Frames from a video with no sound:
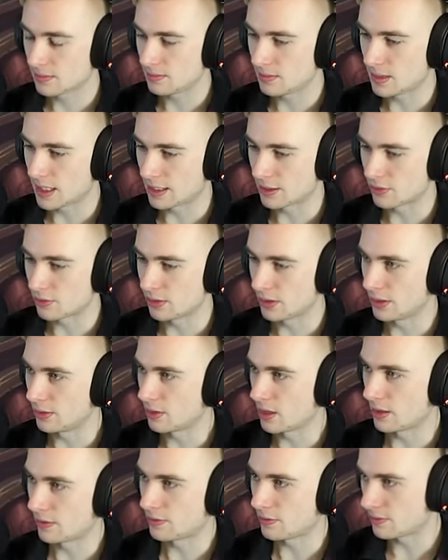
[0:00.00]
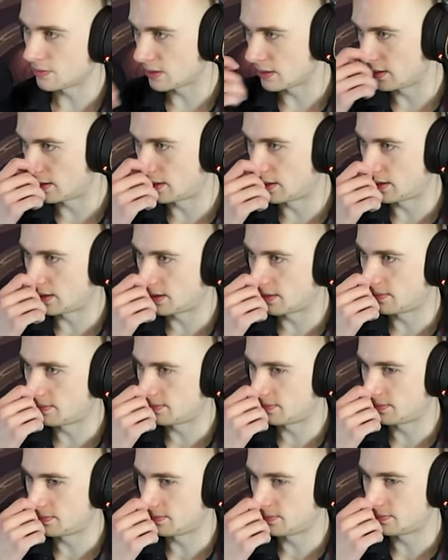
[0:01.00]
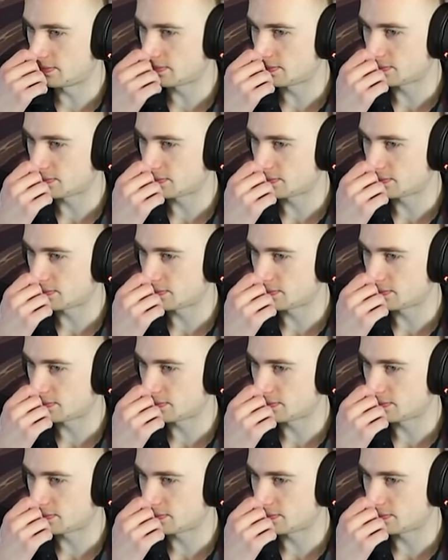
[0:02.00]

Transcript: That's really rough. Um...